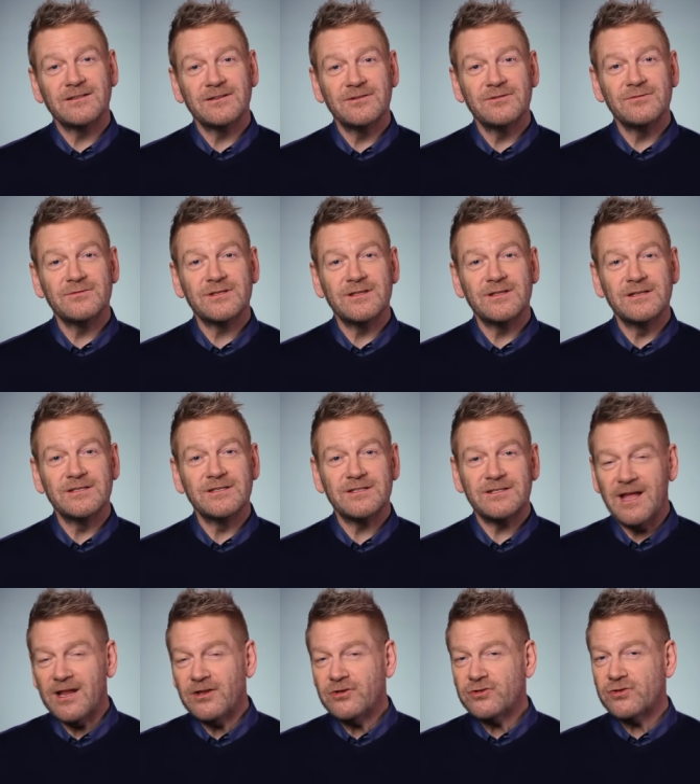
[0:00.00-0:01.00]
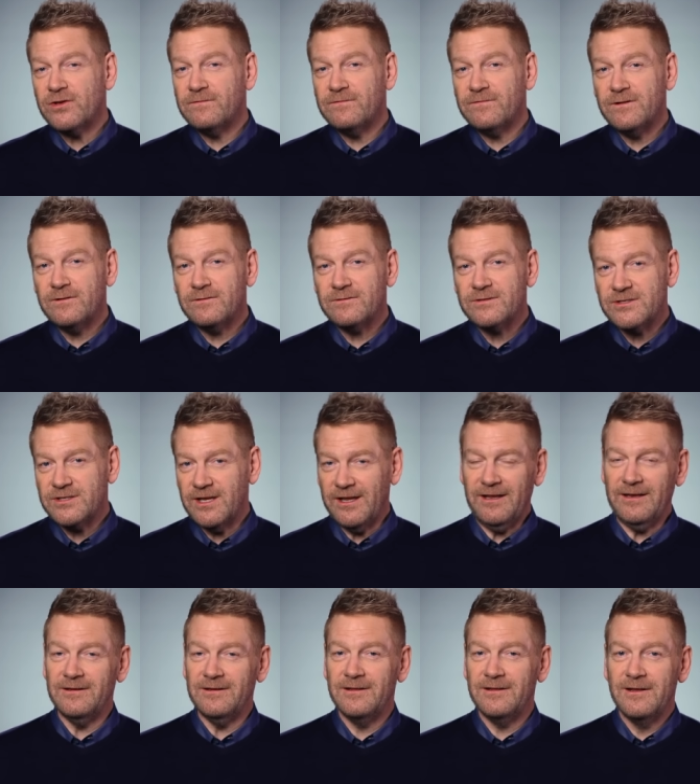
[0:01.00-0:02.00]
to lose this tension-filled
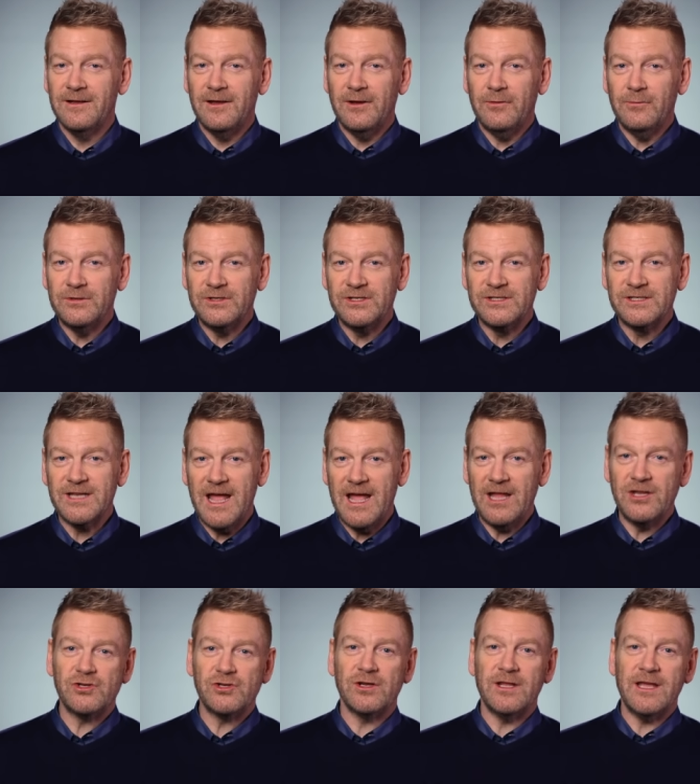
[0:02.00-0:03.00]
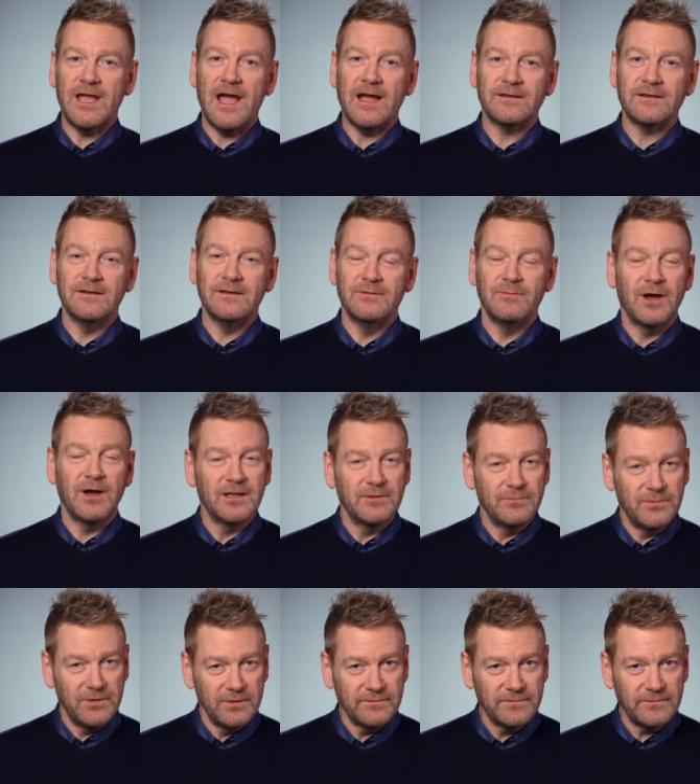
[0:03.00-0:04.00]
scene, which is edgily acted by the
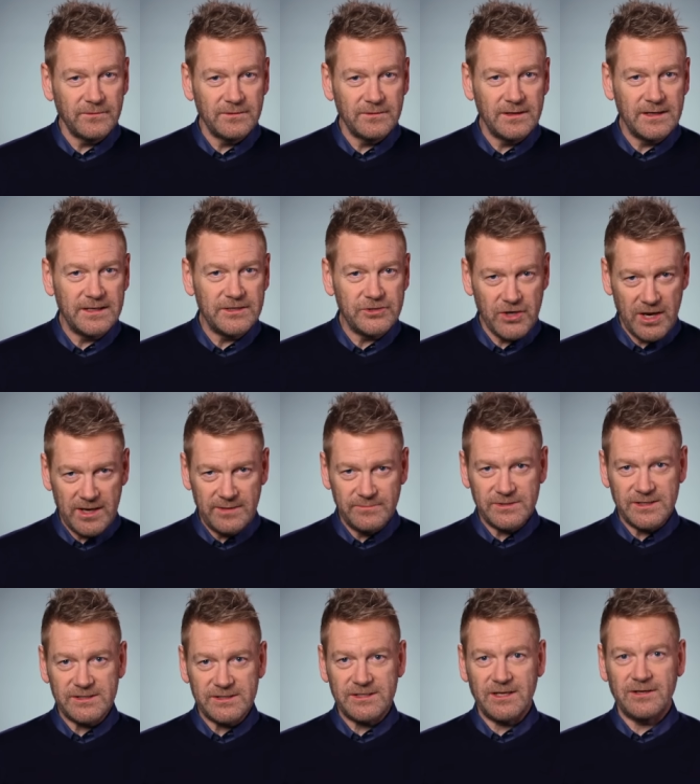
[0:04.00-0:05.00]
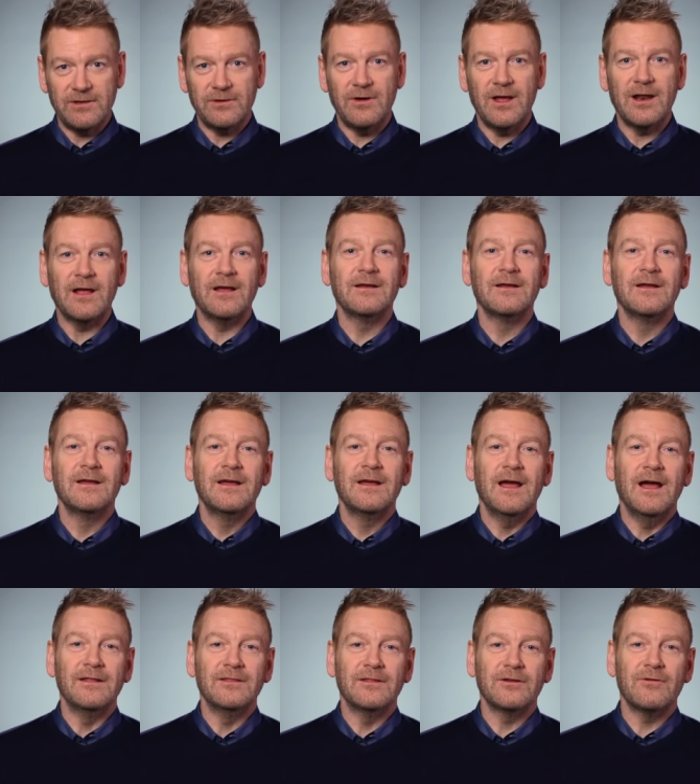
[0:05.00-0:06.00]
beautiful Lily James as Cinderella
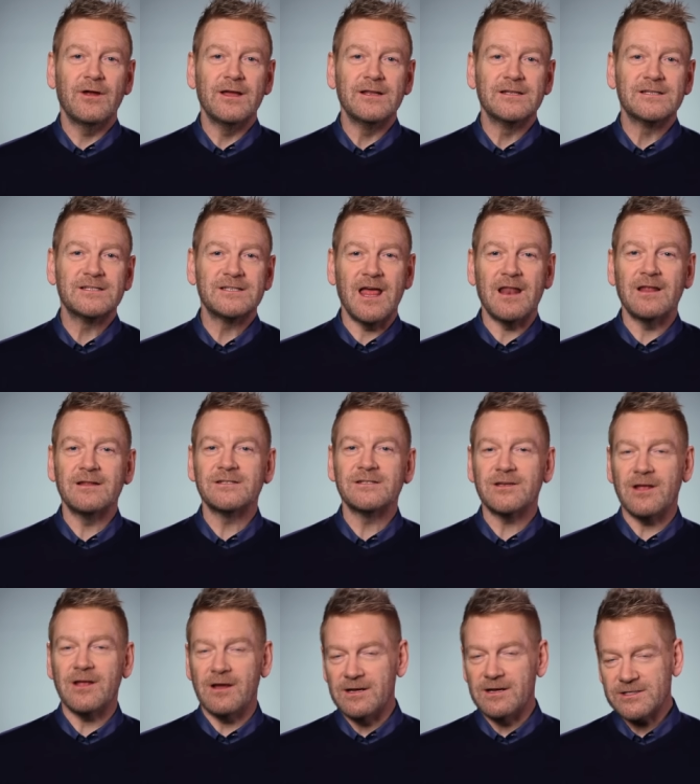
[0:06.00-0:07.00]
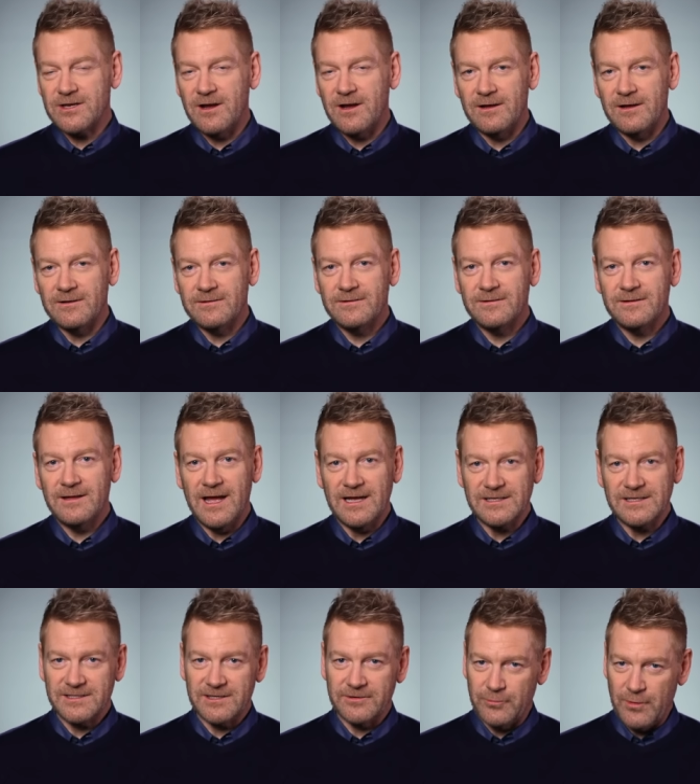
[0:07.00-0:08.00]
and the great Stellan Skarsgård
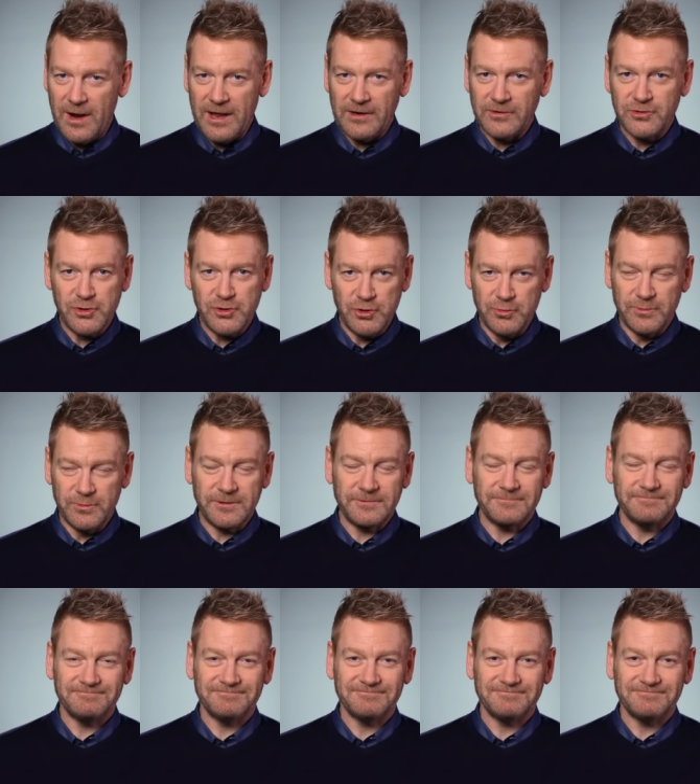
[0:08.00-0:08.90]
as the Grand Duke.